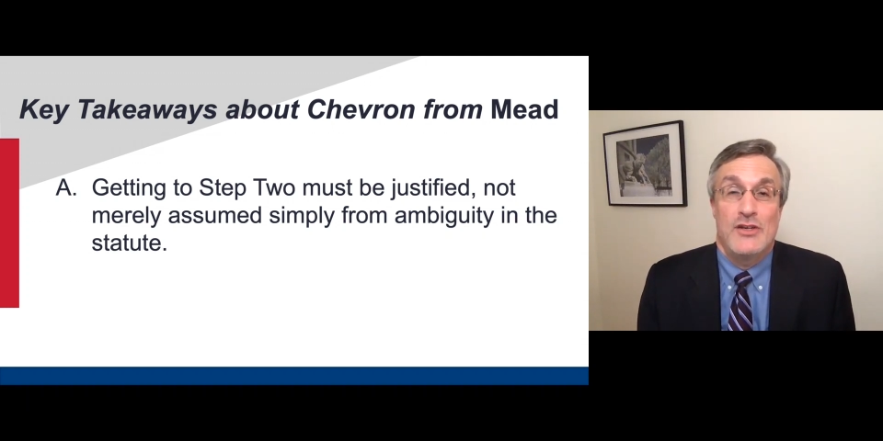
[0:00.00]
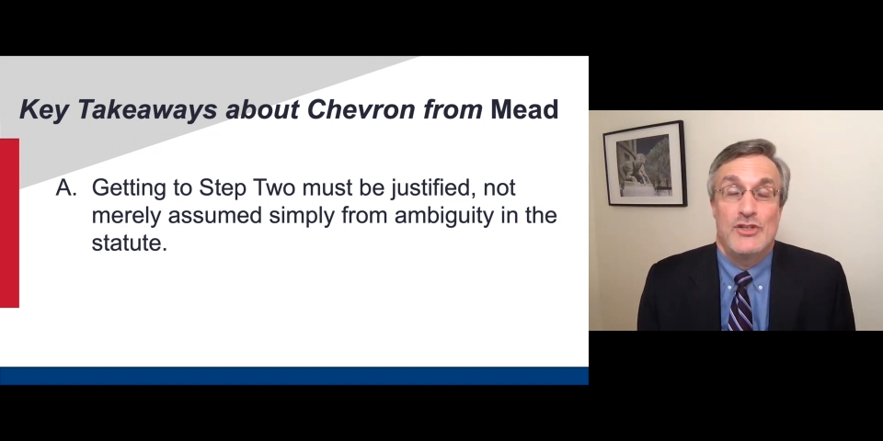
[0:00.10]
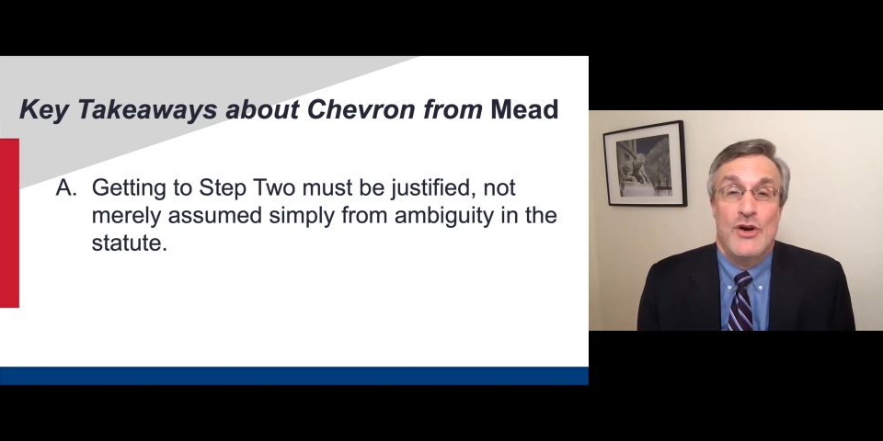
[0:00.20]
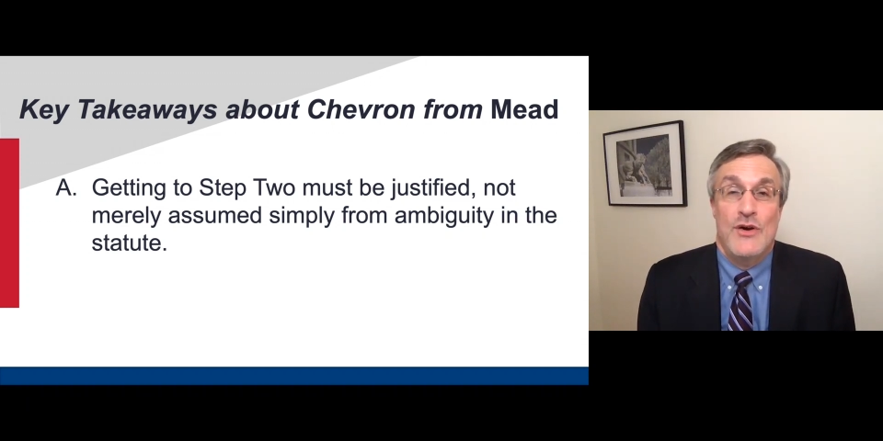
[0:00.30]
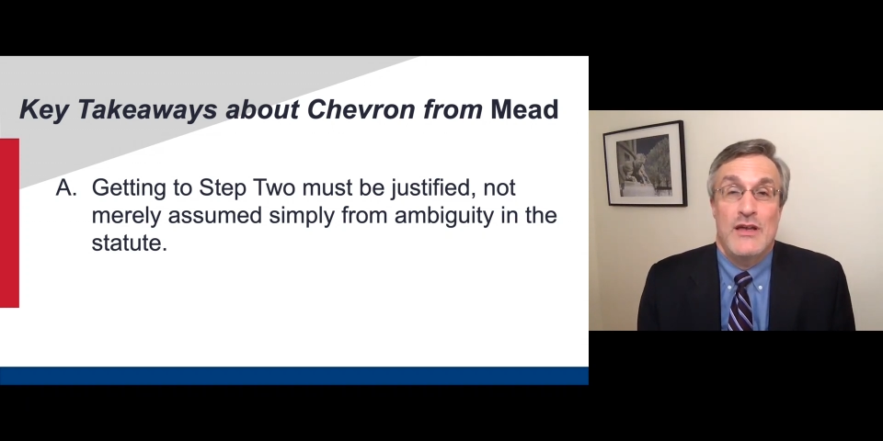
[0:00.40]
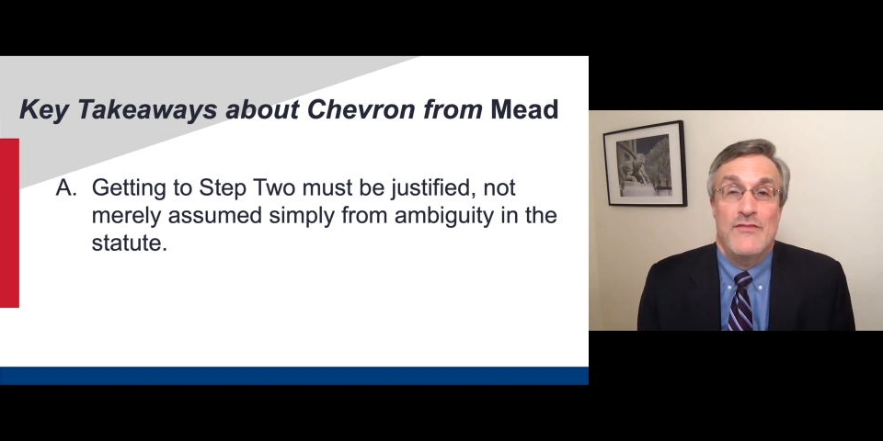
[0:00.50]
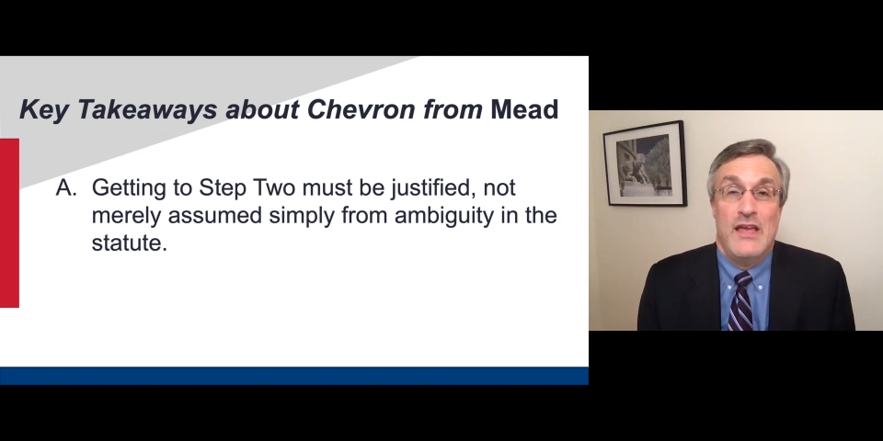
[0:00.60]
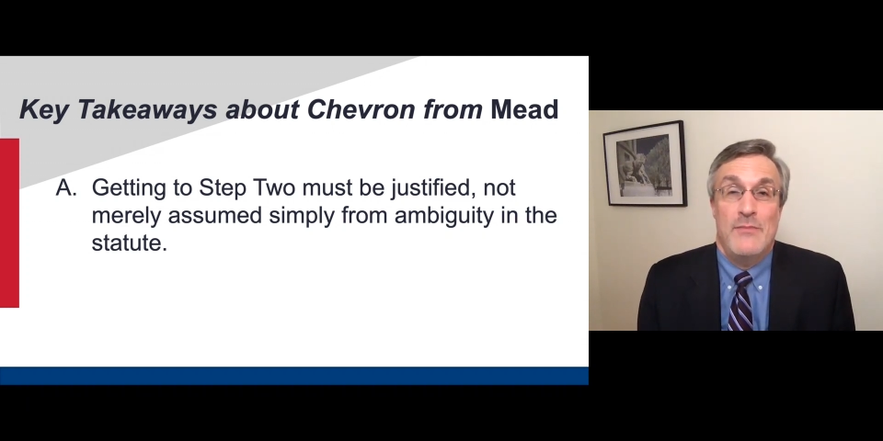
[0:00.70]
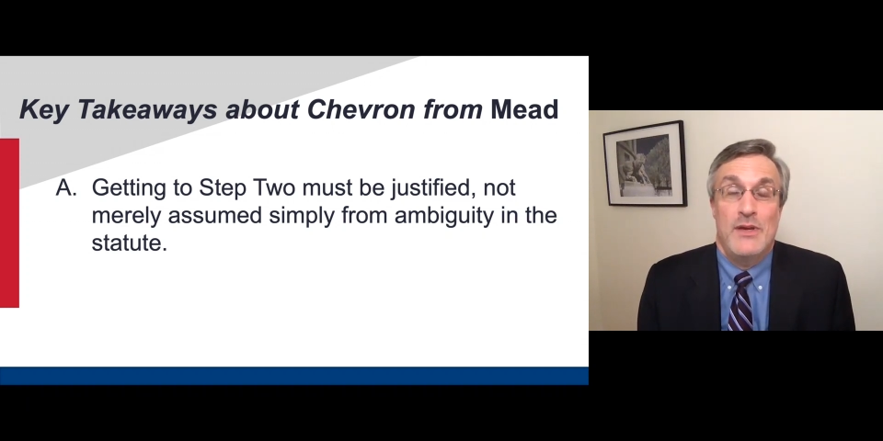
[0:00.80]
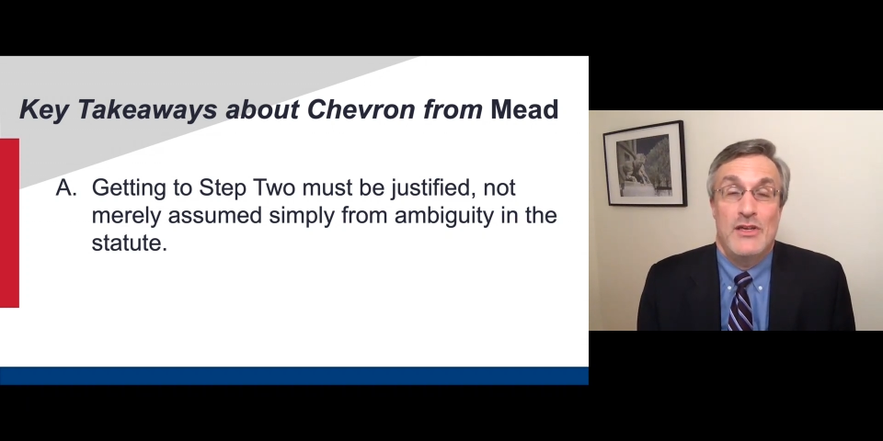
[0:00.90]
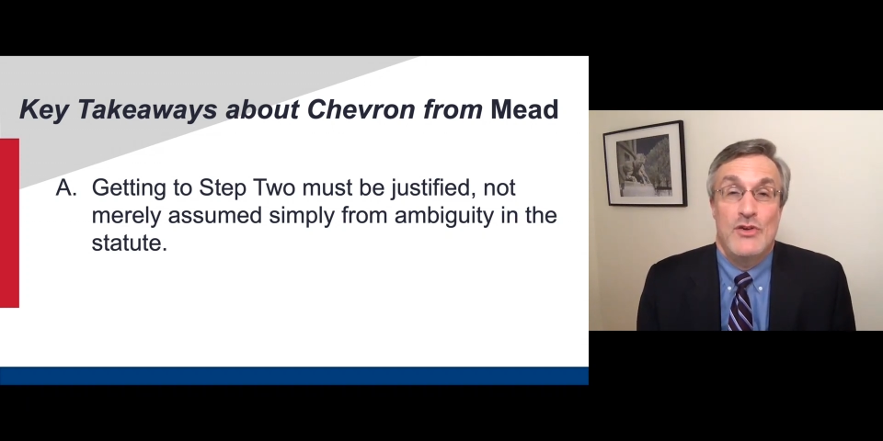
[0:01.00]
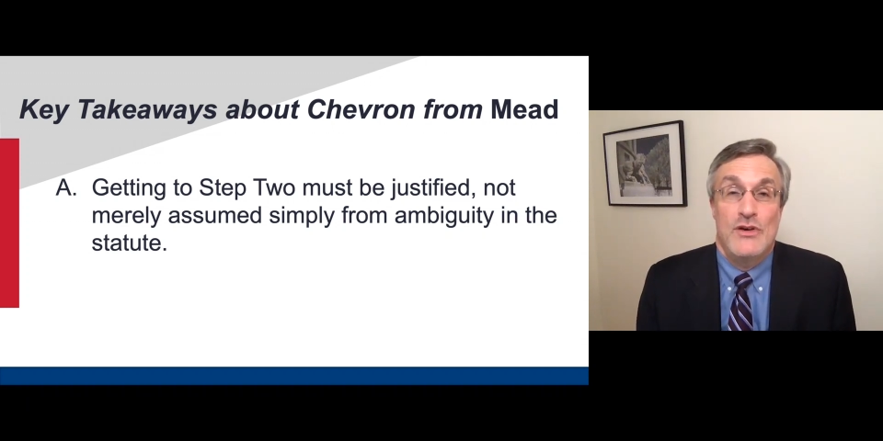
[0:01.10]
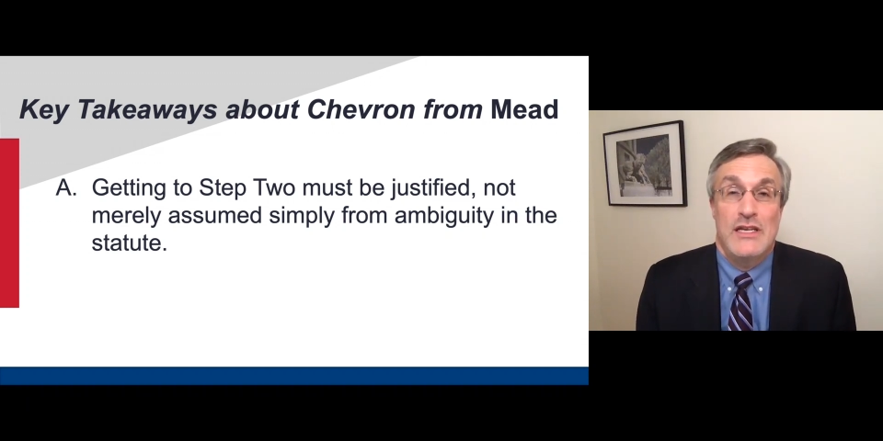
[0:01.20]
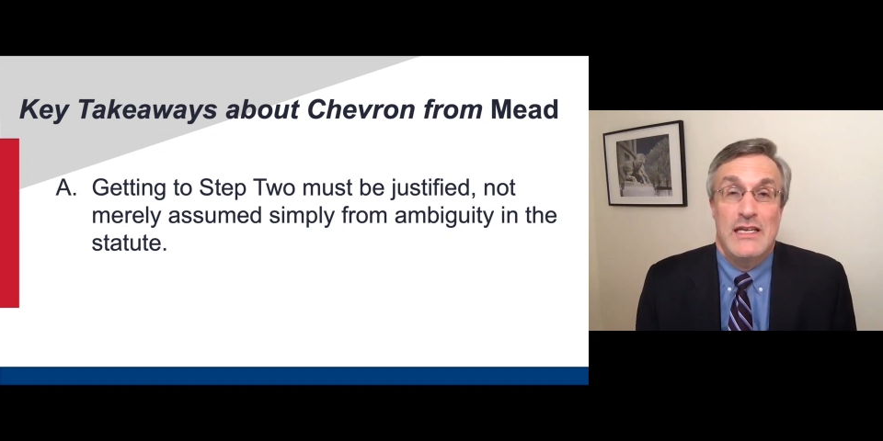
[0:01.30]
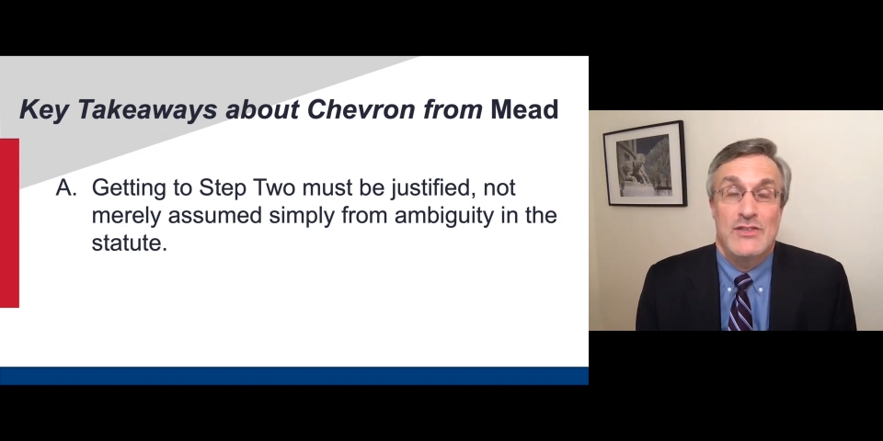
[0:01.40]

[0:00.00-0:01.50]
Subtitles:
a showing of ambiguity